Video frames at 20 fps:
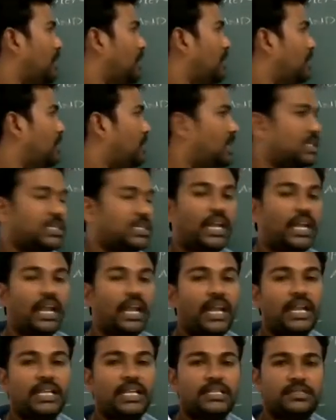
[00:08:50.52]
the
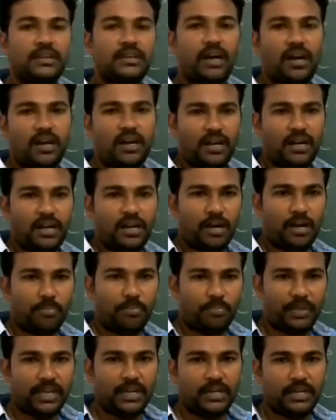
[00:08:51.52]
screen is
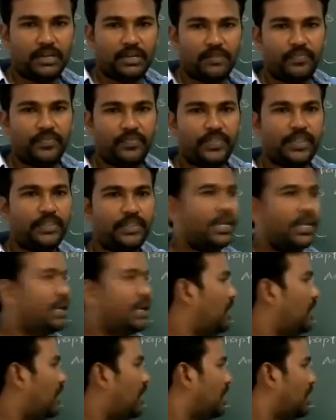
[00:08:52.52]
appear,
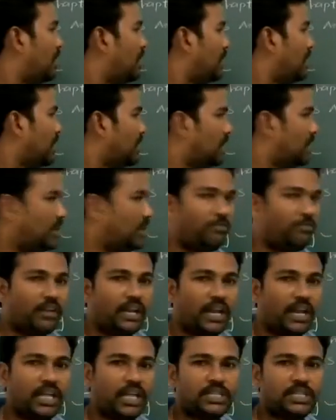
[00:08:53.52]
then the
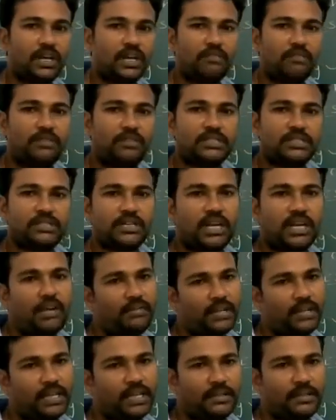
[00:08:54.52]
rays always
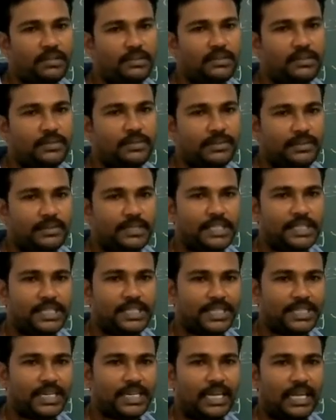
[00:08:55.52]
travel. Is
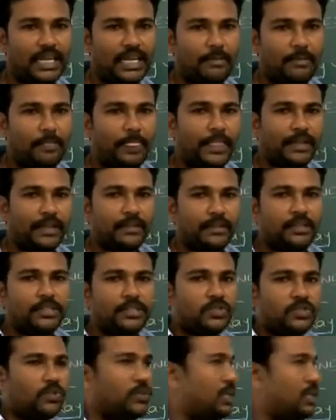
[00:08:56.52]
it clear?
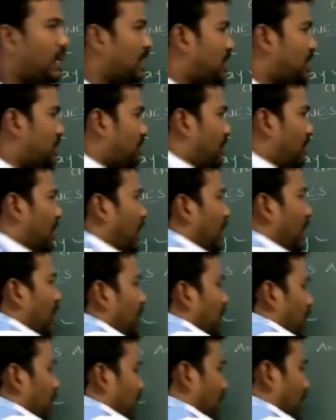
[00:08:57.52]
So that's why
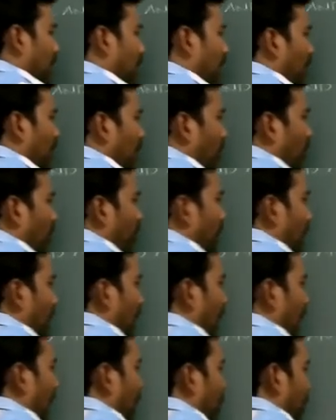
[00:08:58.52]
how many
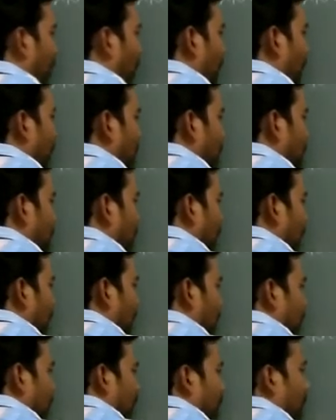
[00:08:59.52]
endpoints
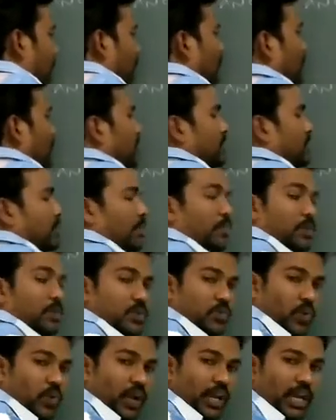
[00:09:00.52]
here? Suppose
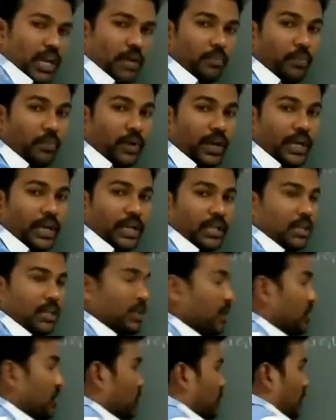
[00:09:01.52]
one endpoint.
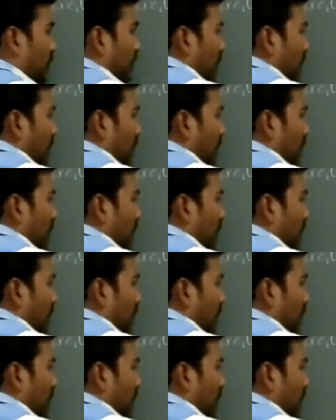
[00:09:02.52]
So